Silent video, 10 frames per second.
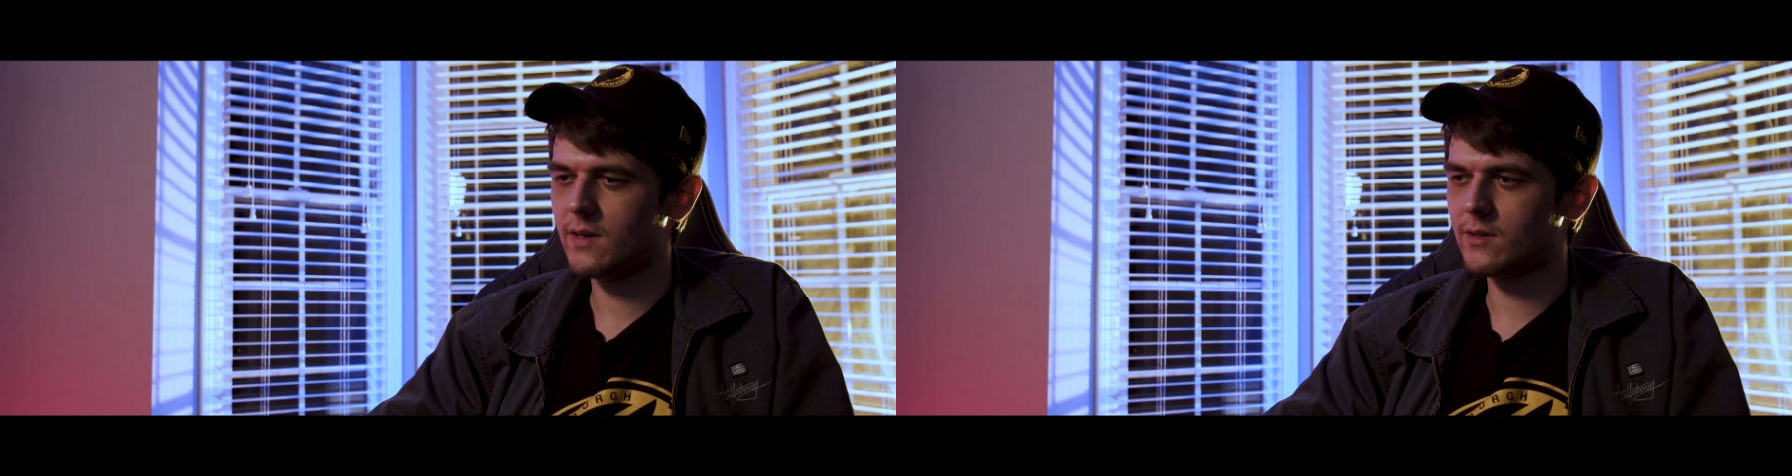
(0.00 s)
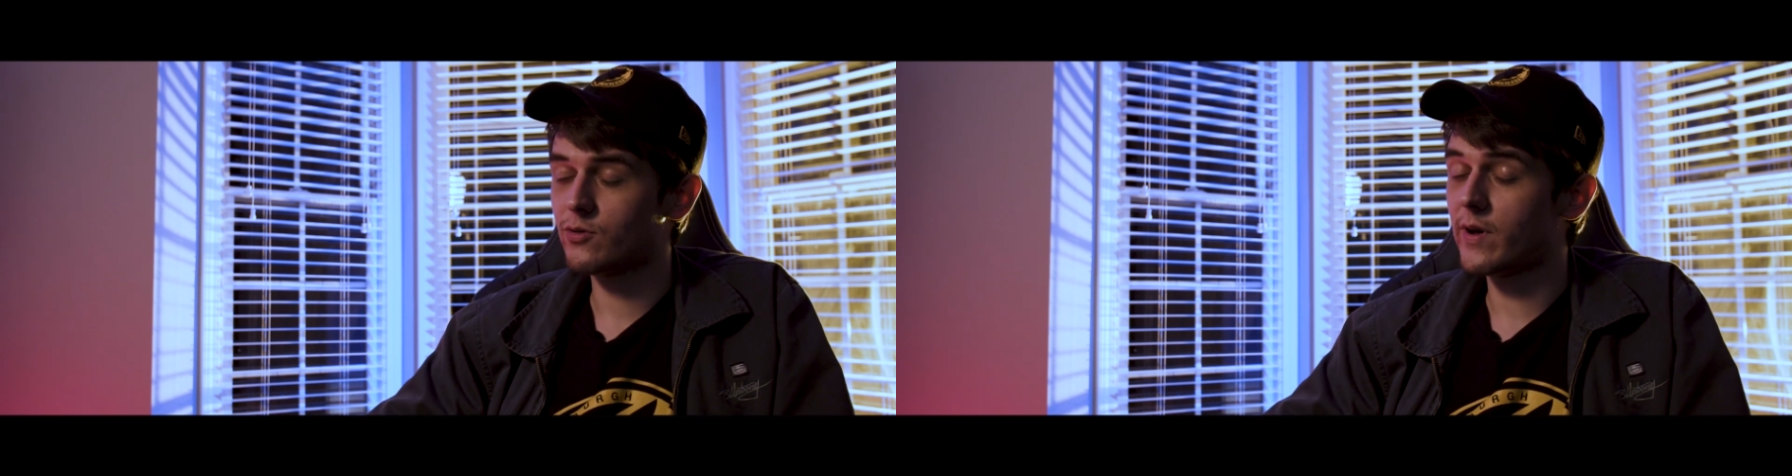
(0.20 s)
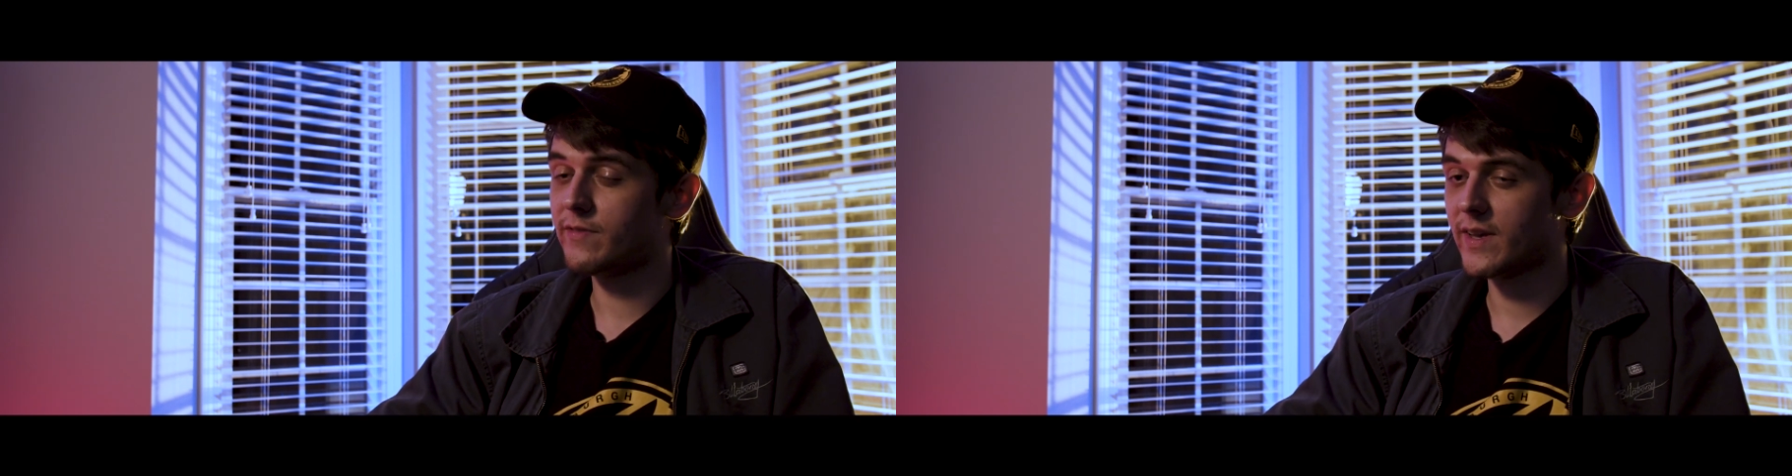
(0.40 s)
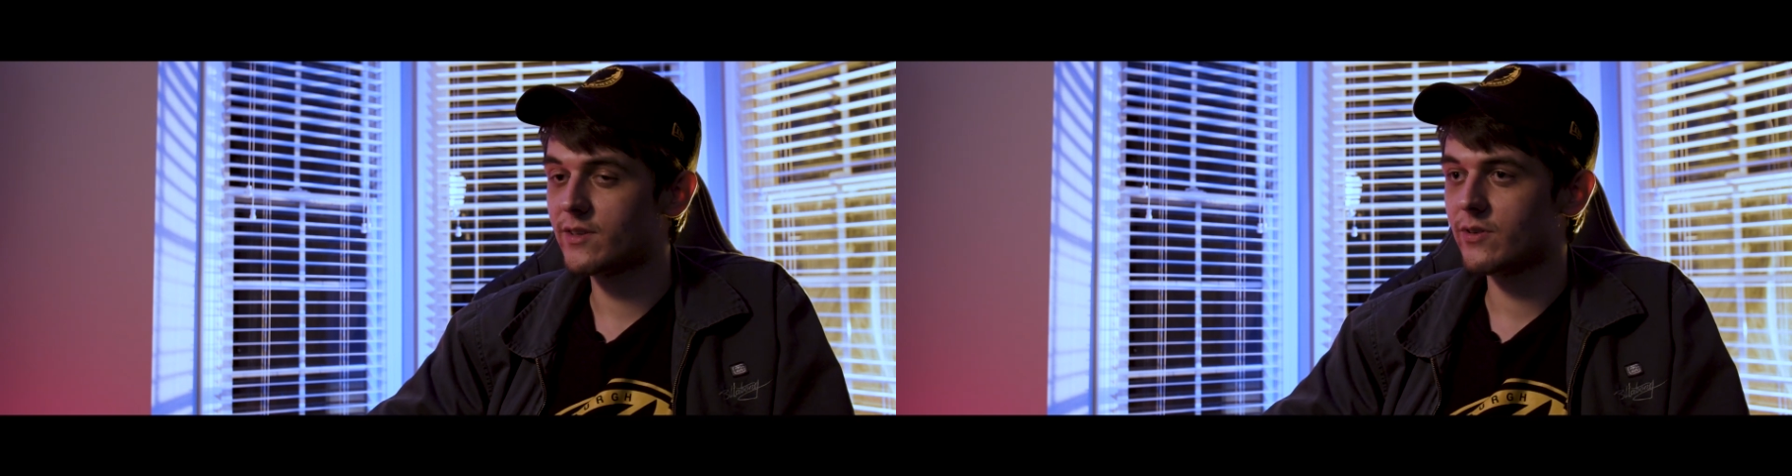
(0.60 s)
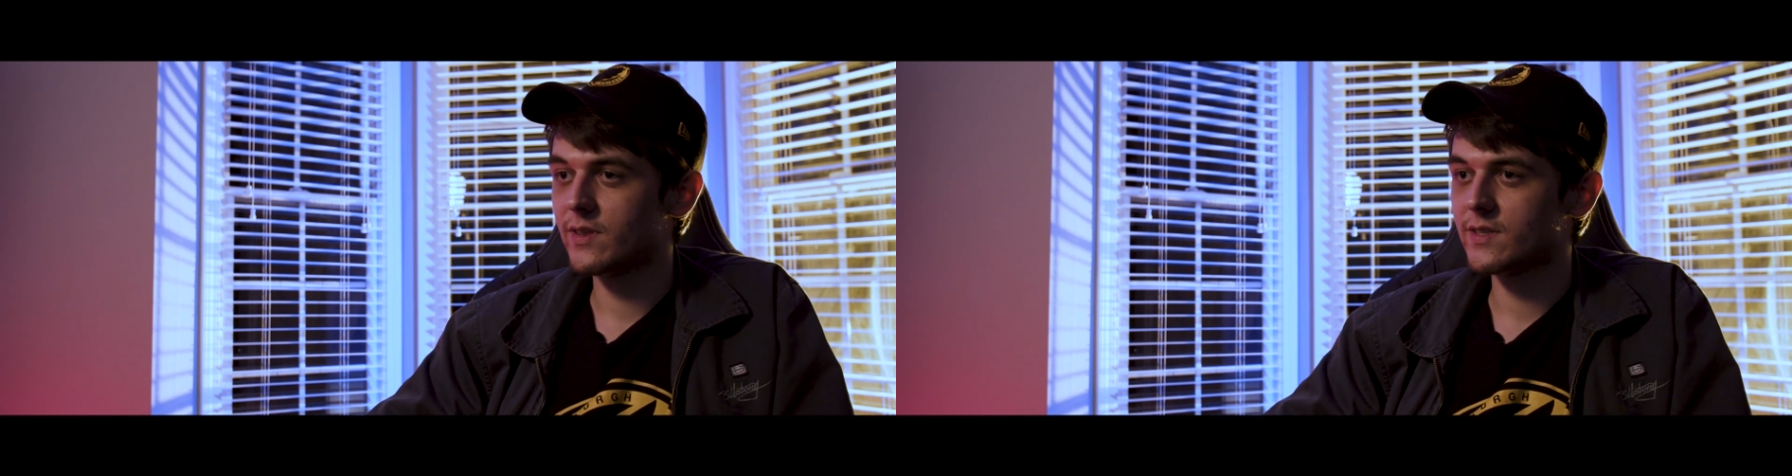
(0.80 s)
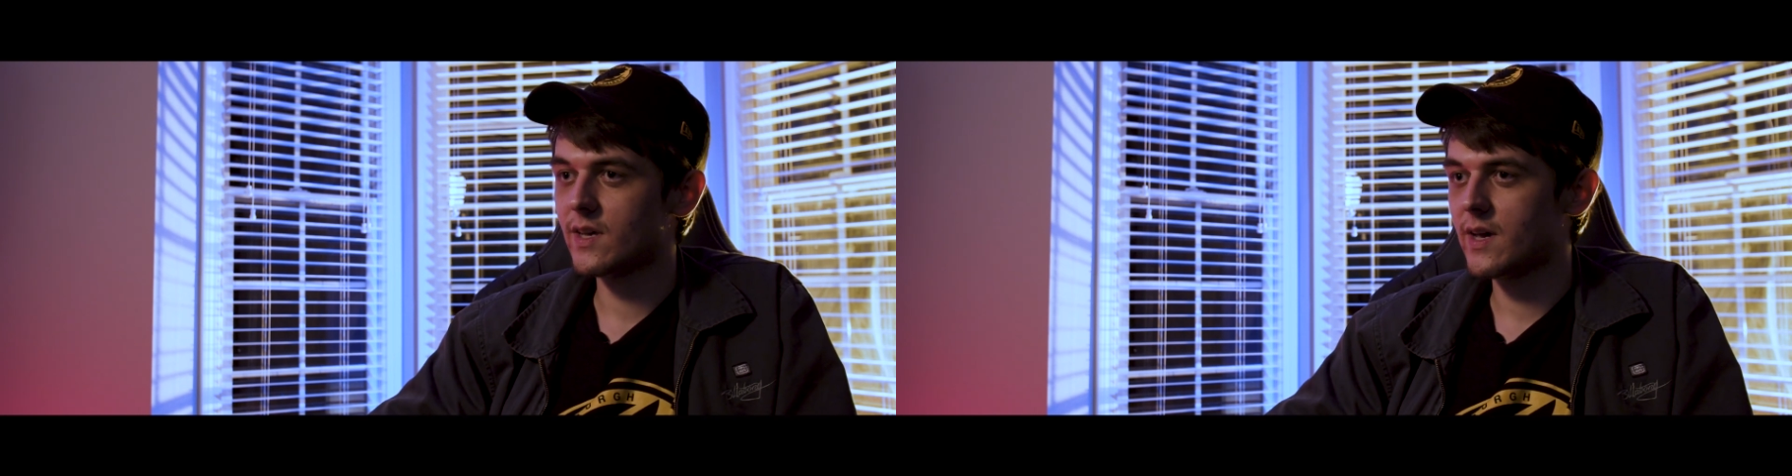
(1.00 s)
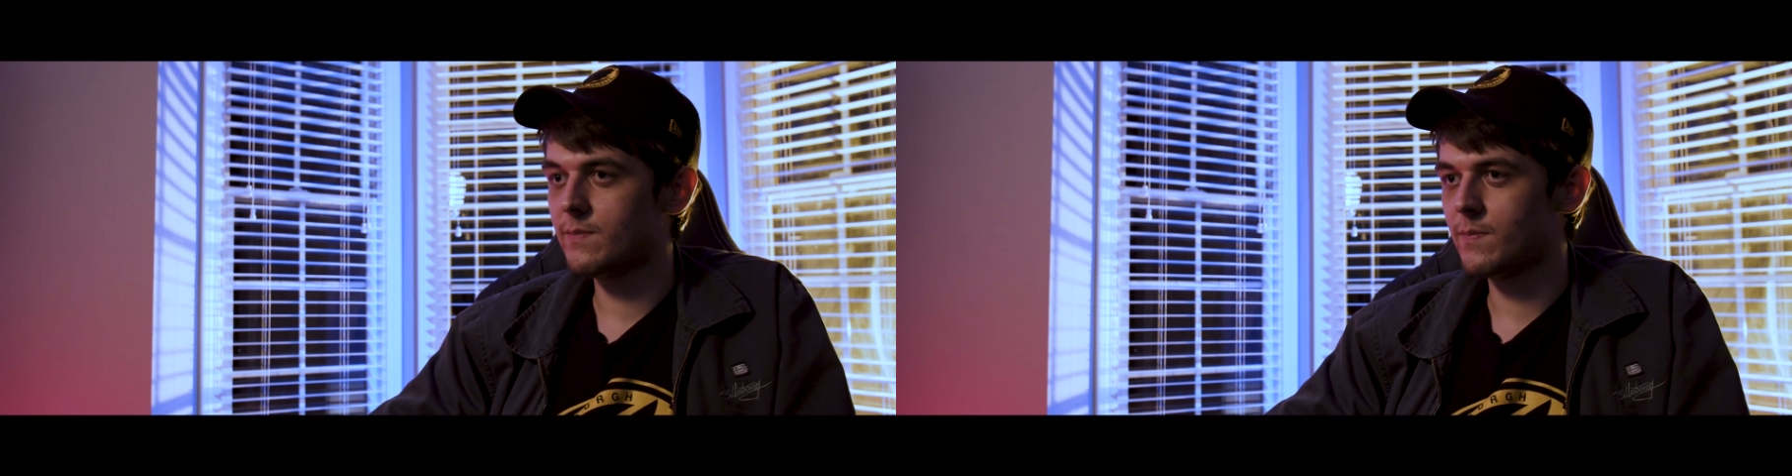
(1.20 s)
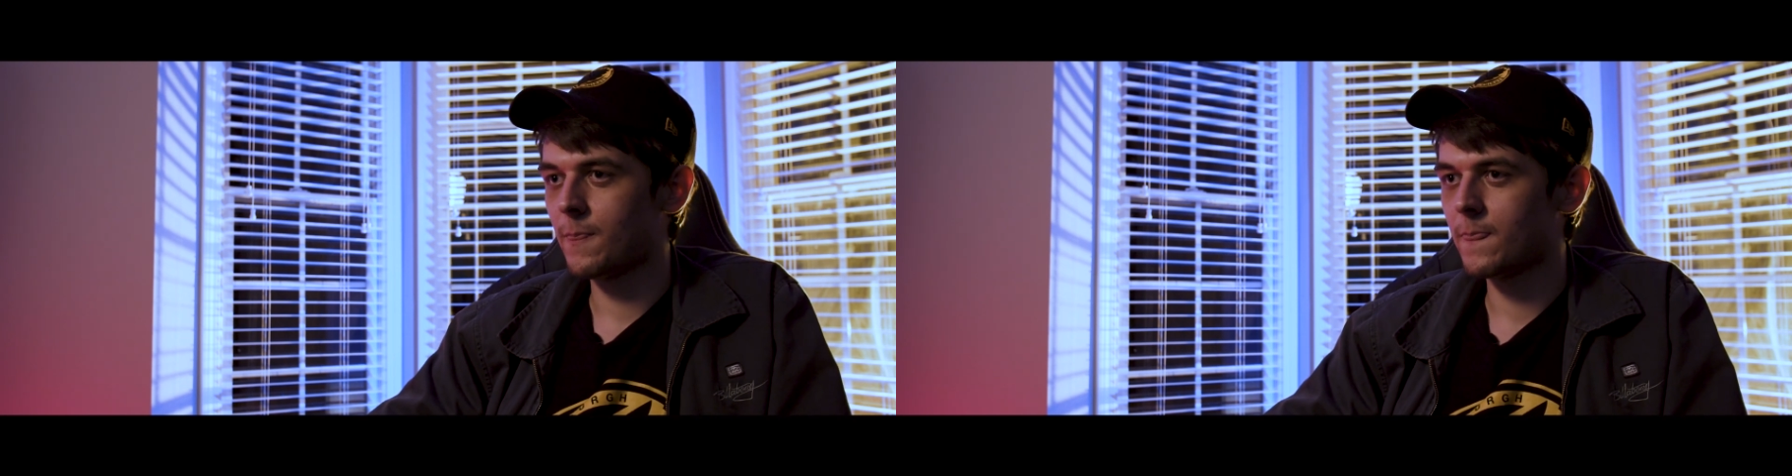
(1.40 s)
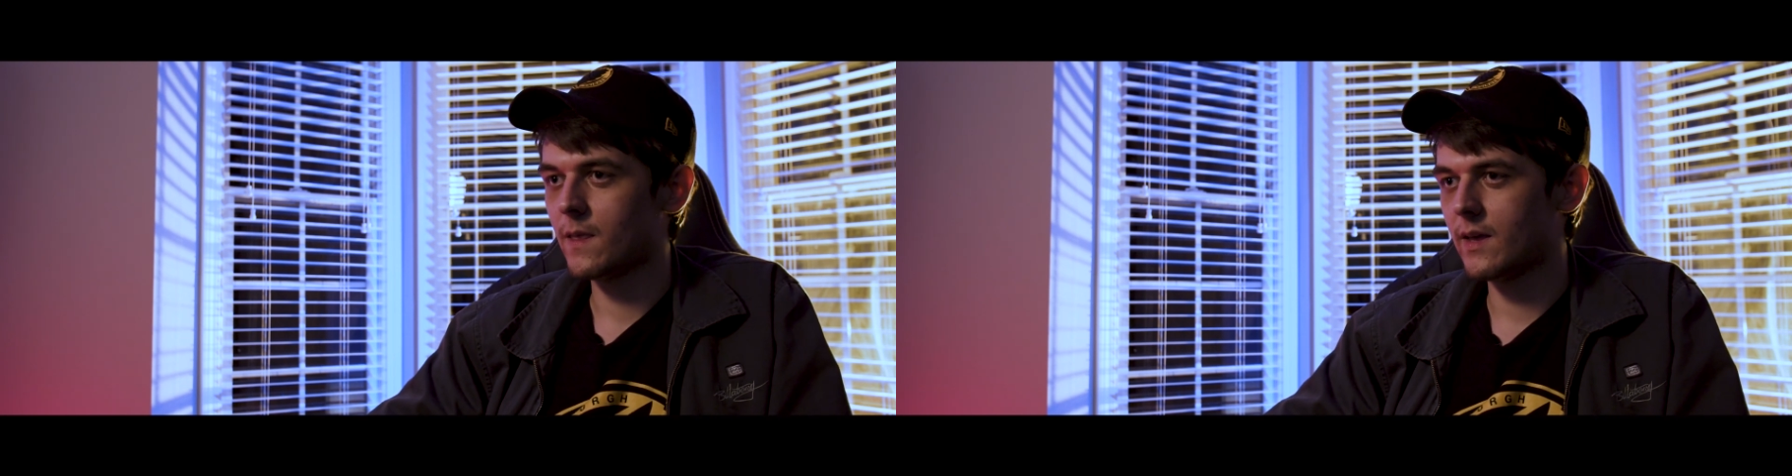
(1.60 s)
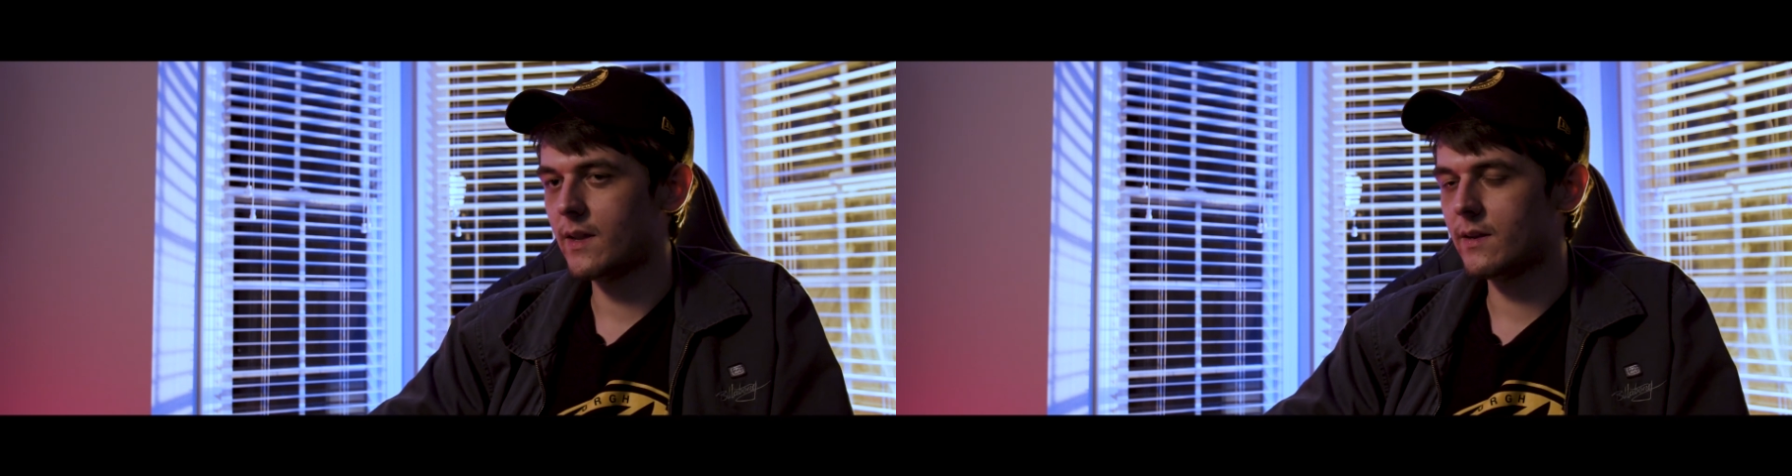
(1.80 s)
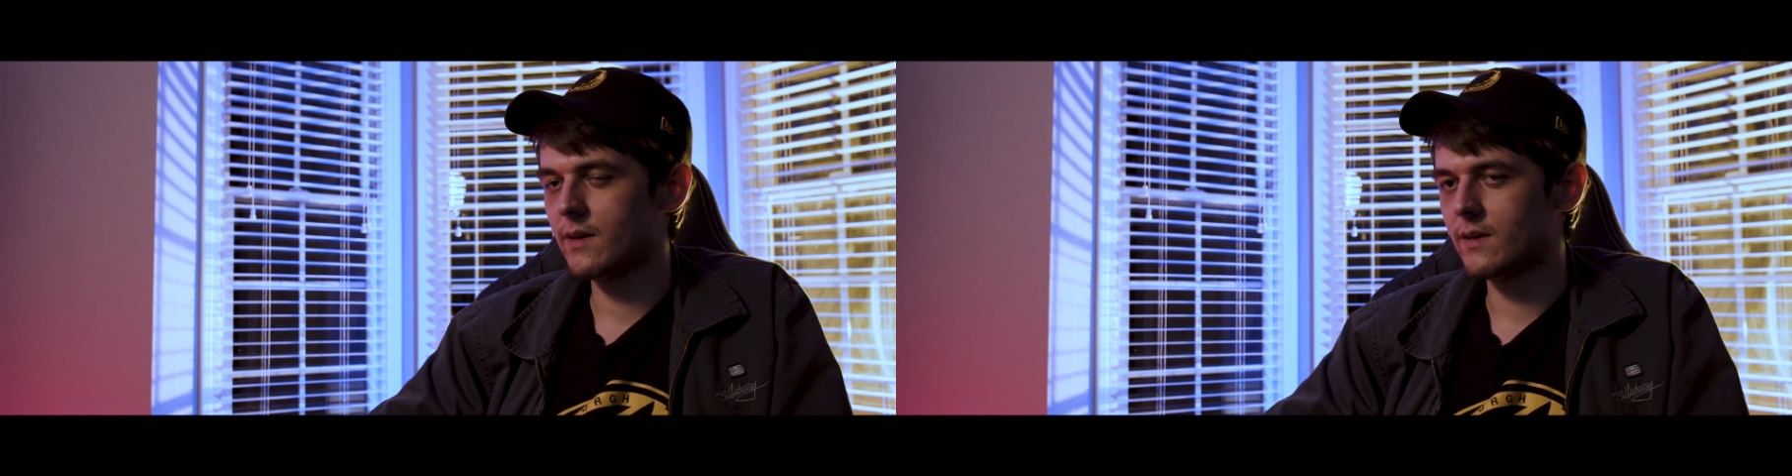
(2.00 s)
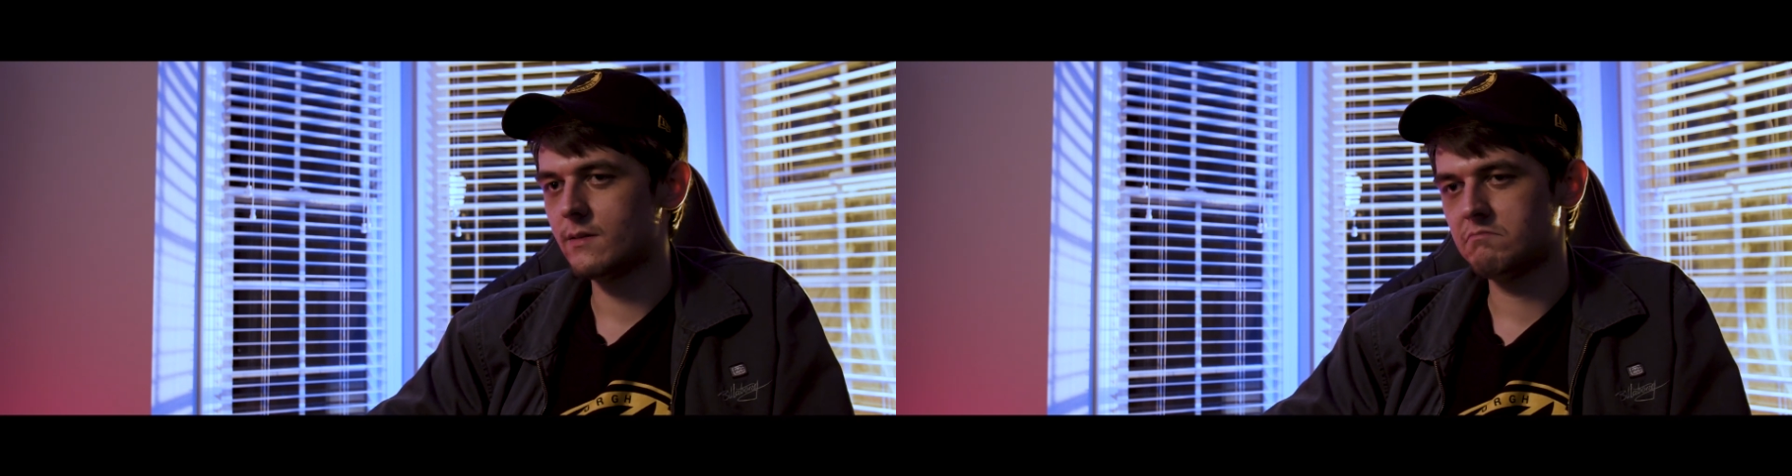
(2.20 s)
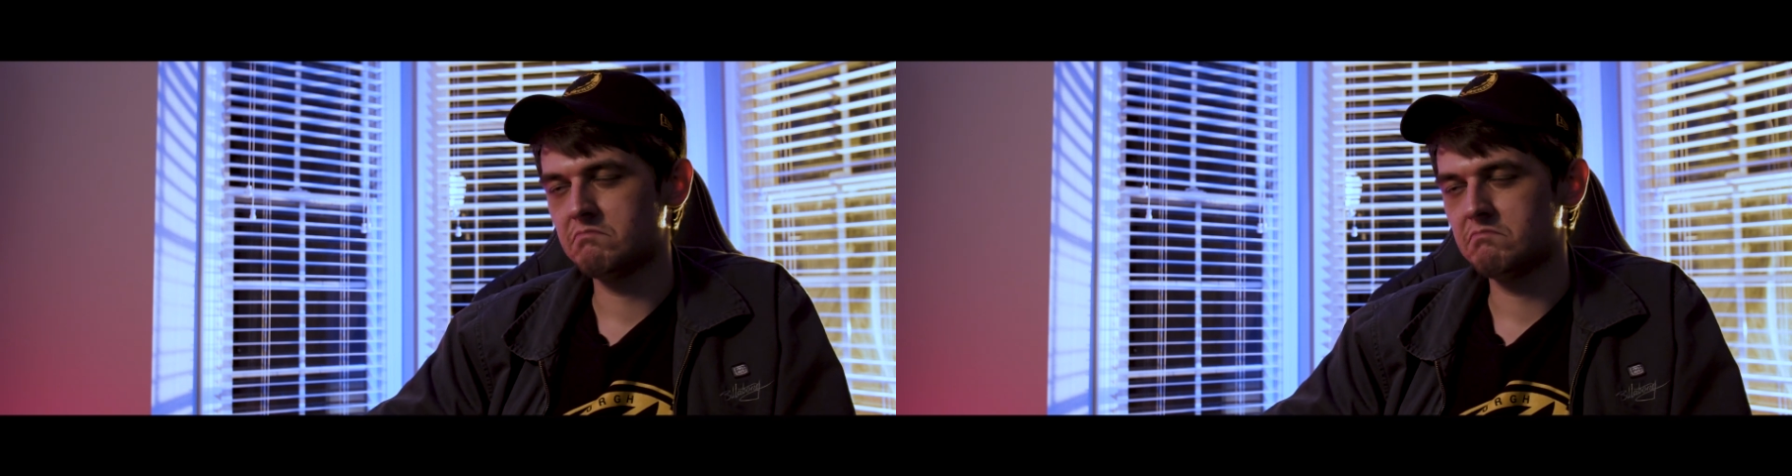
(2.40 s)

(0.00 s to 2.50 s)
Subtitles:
Trifecta at the time, and I